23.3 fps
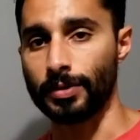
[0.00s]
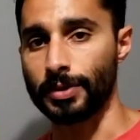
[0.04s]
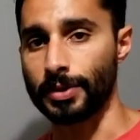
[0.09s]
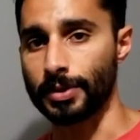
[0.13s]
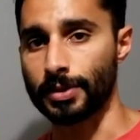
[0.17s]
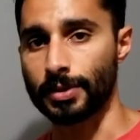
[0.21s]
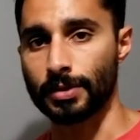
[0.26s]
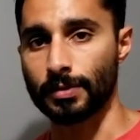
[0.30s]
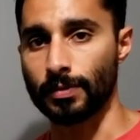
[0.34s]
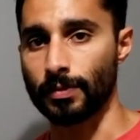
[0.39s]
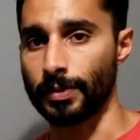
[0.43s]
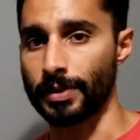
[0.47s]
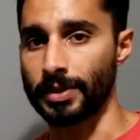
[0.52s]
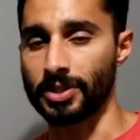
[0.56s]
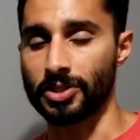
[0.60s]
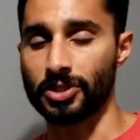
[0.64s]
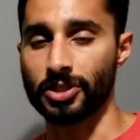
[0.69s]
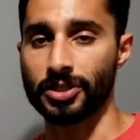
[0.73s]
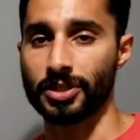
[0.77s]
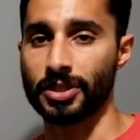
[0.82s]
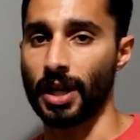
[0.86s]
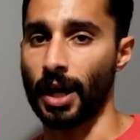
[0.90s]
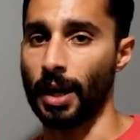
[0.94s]
was was
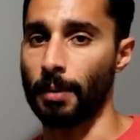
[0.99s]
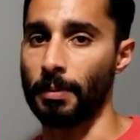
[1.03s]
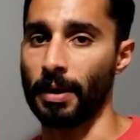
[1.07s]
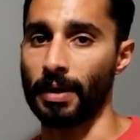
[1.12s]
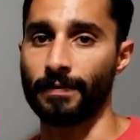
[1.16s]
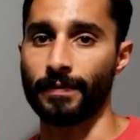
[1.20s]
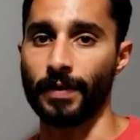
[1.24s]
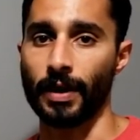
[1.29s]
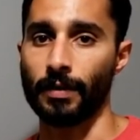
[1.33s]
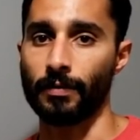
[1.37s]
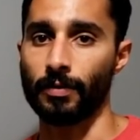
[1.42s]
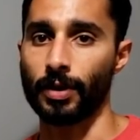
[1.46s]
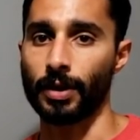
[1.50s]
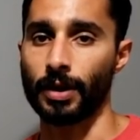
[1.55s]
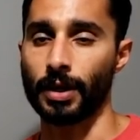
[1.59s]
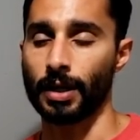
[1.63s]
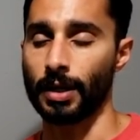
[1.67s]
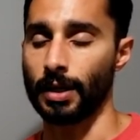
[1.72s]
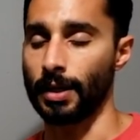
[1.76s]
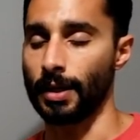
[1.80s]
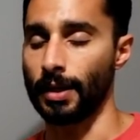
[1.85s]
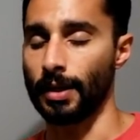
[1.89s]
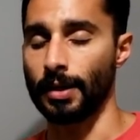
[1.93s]
just not my favorite.
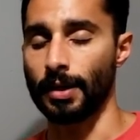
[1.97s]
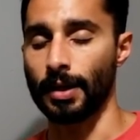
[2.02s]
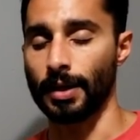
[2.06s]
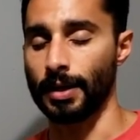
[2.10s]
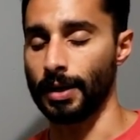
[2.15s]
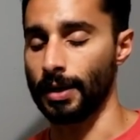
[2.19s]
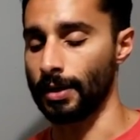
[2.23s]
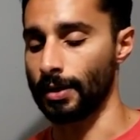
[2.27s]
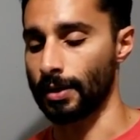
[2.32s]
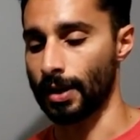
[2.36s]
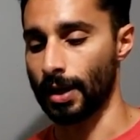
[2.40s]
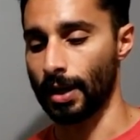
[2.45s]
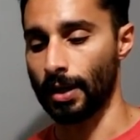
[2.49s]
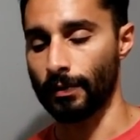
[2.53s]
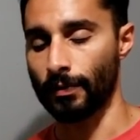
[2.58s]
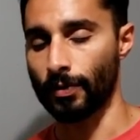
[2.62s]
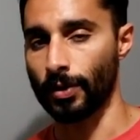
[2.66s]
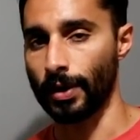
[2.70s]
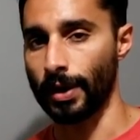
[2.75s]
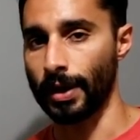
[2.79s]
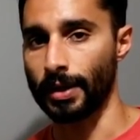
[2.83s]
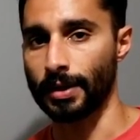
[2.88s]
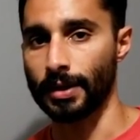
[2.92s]
It, it, it didn't
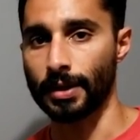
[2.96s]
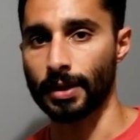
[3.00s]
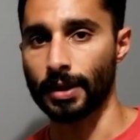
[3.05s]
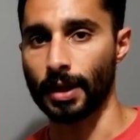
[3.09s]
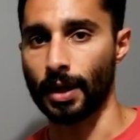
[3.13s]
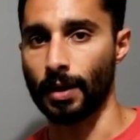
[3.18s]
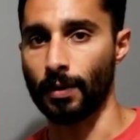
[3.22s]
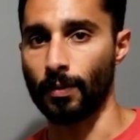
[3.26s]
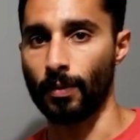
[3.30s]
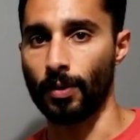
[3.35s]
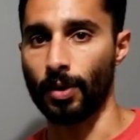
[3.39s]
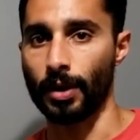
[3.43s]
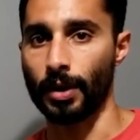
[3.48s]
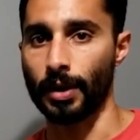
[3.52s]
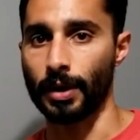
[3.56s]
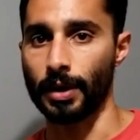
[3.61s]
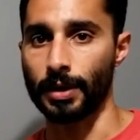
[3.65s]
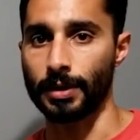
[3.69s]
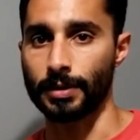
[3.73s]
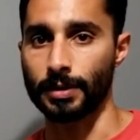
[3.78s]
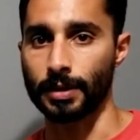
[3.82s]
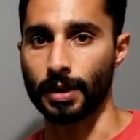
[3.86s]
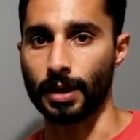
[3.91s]
cover anything that I
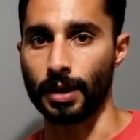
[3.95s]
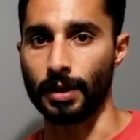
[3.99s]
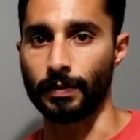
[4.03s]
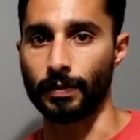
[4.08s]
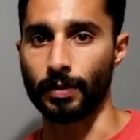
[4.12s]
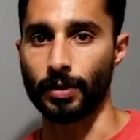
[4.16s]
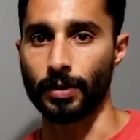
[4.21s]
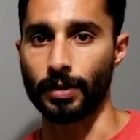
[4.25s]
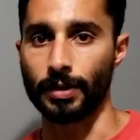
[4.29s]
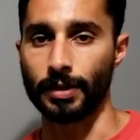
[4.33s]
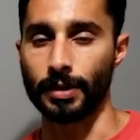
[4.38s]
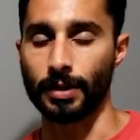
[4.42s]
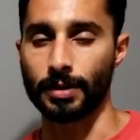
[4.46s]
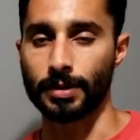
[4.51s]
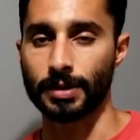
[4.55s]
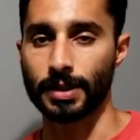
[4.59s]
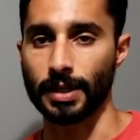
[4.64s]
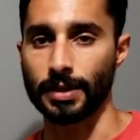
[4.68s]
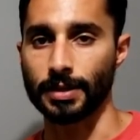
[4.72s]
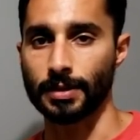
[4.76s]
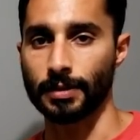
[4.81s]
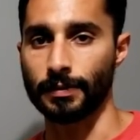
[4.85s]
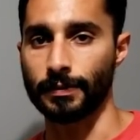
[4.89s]
wanted to cover in the
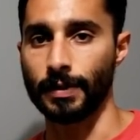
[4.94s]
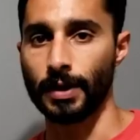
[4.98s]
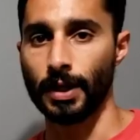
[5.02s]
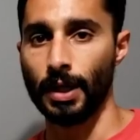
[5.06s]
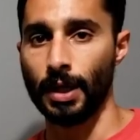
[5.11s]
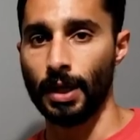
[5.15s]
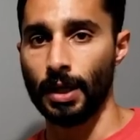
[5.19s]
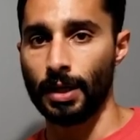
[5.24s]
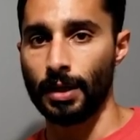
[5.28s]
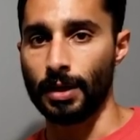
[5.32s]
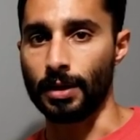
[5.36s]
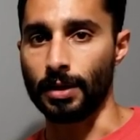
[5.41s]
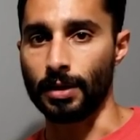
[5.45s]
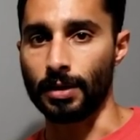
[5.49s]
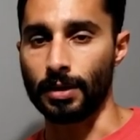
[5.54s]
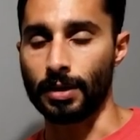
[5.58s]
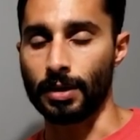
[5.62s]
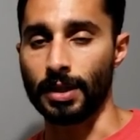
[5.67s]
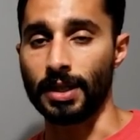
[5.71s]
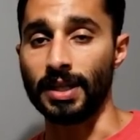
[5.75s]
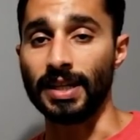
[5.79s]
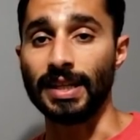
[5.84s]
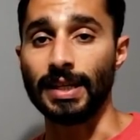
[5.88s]
sense of the
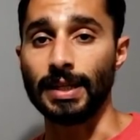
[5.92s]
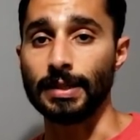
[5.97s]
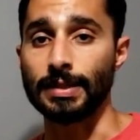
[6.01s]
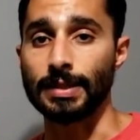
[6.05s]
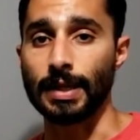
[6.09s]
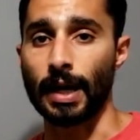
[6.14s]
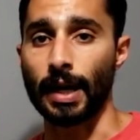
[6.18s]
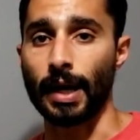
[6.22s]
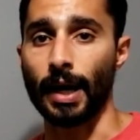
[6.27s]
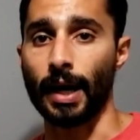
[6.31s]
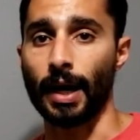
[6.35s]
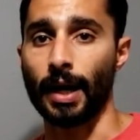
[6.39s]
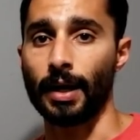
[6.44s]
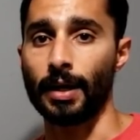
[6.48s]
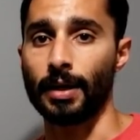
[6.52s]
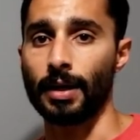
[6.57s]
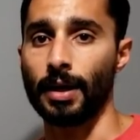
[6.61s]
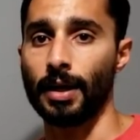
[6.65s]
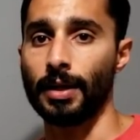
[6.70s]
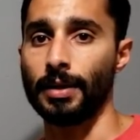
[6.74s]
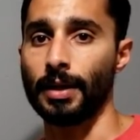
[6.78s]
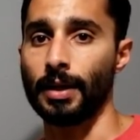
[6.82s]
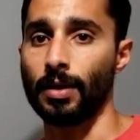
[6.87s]
the needs I had,
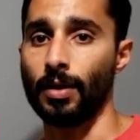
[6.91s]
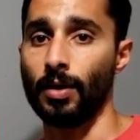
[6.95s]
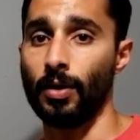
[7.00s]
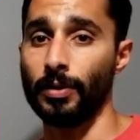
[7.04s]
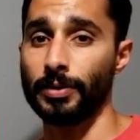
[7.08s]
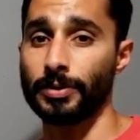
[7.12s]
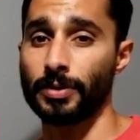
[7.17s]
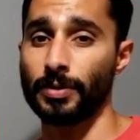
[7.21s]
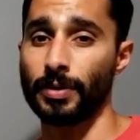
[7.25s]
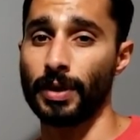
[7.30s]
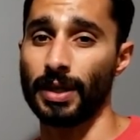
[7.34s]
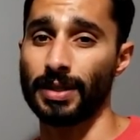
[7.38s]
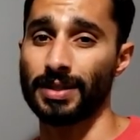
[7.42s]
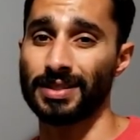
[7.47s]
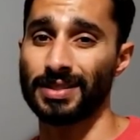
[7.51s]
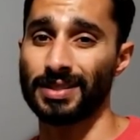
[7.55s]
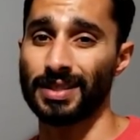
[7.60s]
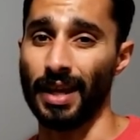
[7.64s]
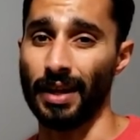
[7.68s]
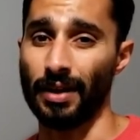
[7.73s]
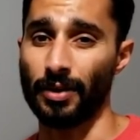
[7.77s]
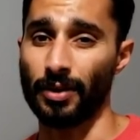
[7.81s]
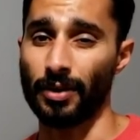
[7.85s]
and then also that
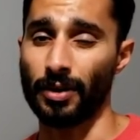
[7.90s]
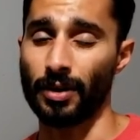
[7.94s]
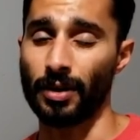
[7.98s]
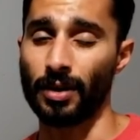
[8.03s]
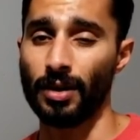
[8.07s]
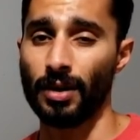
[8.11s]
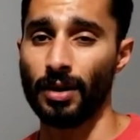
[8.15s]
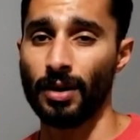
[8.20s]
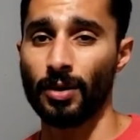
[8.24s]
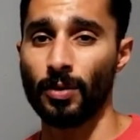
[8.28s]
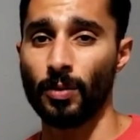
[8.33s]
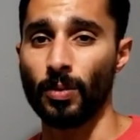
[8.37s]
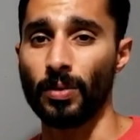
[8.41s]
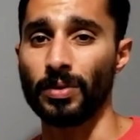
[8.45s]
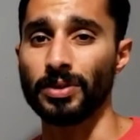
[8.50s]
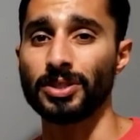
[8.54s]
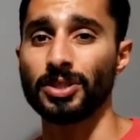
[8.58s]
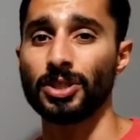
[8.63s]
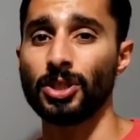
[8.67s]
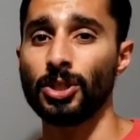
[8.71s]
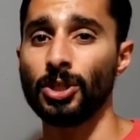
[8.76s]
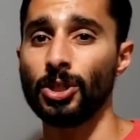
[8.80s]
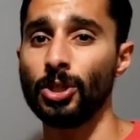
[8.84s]
center was
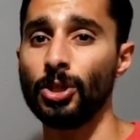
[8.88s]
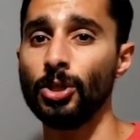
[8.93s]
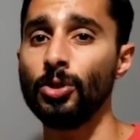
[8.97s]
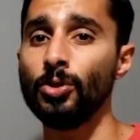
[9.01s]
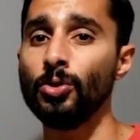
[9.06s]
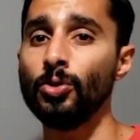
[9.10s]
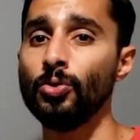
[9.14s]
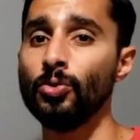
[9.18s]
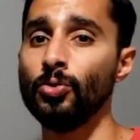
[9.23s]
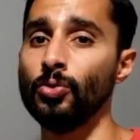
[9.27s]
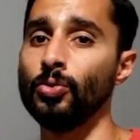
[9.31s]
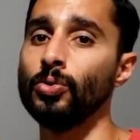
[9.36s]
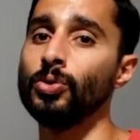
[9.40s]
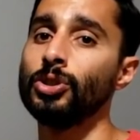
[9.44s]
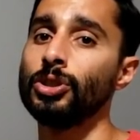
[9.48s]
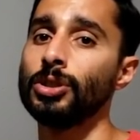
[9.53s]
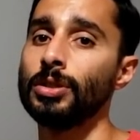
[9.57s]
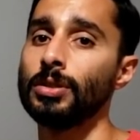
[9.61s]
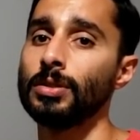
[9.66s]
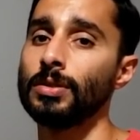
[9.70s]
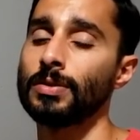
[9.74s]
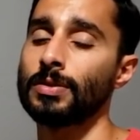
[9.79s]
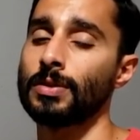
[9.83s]
huge.
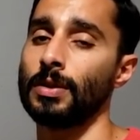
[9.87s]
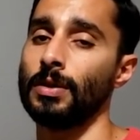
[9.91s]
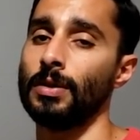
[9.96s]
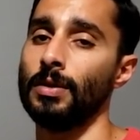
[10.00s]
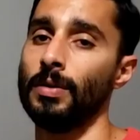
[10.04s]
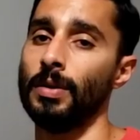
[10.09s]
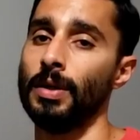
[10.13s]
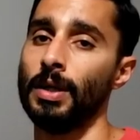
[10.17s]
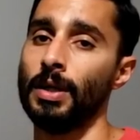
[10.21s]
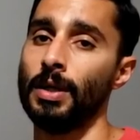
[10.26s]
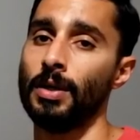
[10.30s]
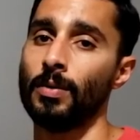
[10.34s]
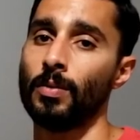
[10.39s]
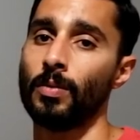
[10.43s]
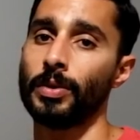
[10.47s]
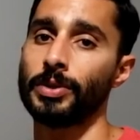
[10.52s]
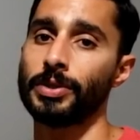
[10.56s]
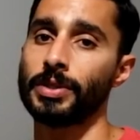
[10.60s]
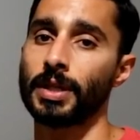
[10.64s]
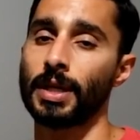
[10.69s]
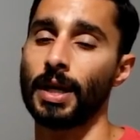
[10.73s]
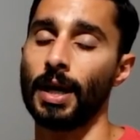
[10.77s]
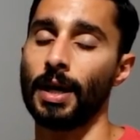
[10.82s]
So
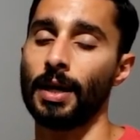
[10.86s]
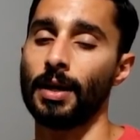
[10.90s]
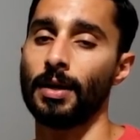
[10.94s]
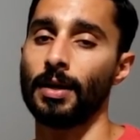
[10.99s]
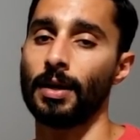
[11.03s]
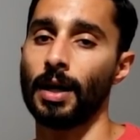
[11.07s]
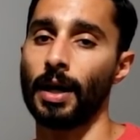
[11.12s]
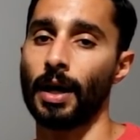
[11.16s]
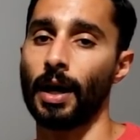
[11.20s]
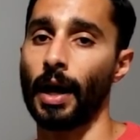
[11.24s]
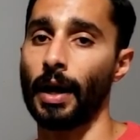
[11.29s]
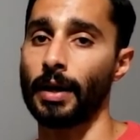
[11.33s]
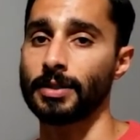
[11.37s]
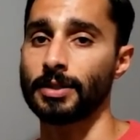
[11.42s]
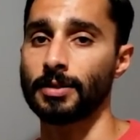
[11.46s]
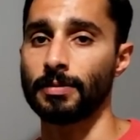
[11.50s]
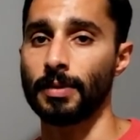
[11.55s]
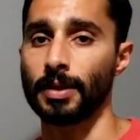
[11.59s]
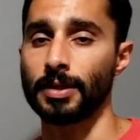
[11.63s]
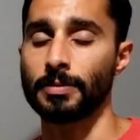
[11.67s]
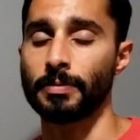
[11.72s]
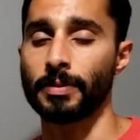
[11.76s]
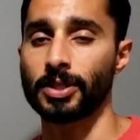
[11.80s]
once again, as
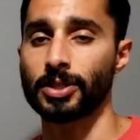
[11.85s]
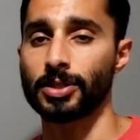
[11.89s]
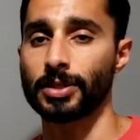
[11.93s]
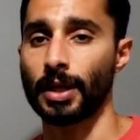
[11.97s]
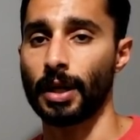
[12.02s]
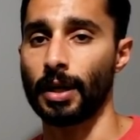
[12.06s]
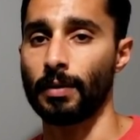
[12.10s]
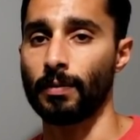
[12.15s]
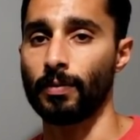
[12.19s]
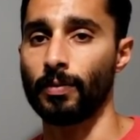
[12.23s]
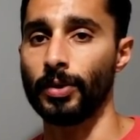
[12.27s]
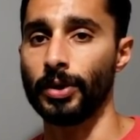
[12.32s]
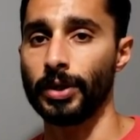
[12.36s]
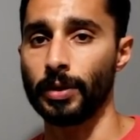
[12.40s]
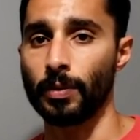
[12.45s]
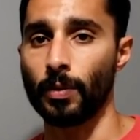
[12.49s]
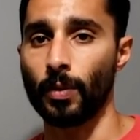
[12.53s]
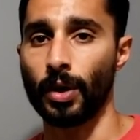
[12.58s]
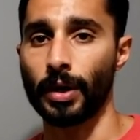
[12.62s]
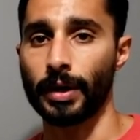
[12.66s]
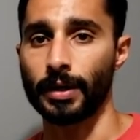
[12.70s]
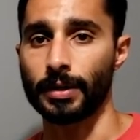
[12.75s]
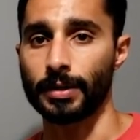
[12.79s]
as much as I really
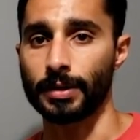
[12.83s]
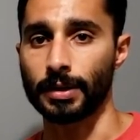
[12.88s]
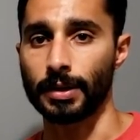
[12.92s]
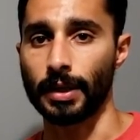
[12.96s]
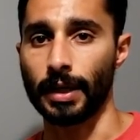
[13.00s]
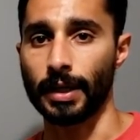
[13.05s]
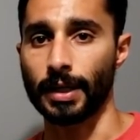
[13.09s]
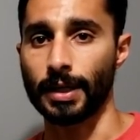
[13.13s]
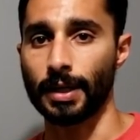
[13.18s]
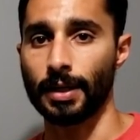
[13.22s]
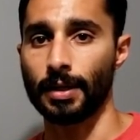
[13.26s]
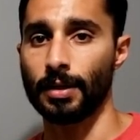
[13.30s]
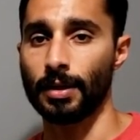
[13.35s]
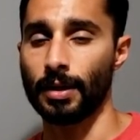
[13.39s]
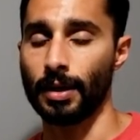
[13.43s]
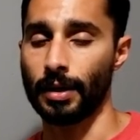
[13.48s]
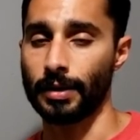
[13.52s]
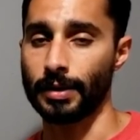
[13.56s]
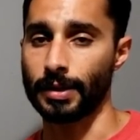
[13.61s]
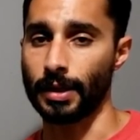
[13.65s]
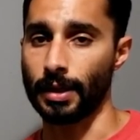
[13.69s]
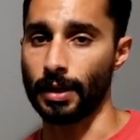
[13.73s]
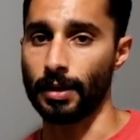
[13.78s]
wanted to like it, I
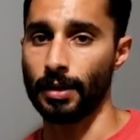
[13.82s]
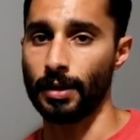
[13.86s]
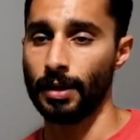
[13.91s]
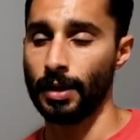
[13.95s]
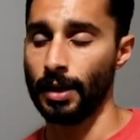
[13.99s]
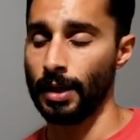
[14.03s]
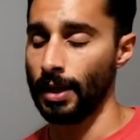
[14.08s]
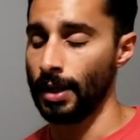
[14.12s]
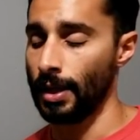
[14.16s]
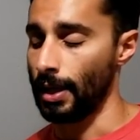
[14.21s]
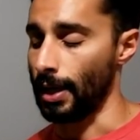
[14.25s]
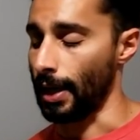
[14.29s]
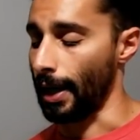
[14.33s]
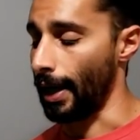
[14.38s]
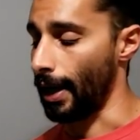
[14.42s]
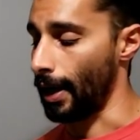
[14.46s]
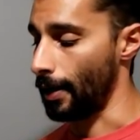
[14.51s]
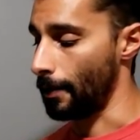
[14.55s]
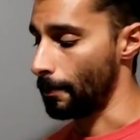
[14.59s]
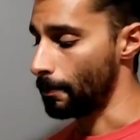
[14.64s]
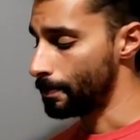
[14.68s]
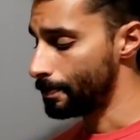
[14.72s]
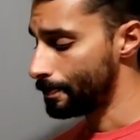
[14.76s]
didn't.
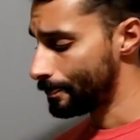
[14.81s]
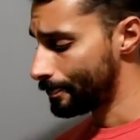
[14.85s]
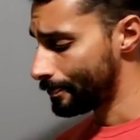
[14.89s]
And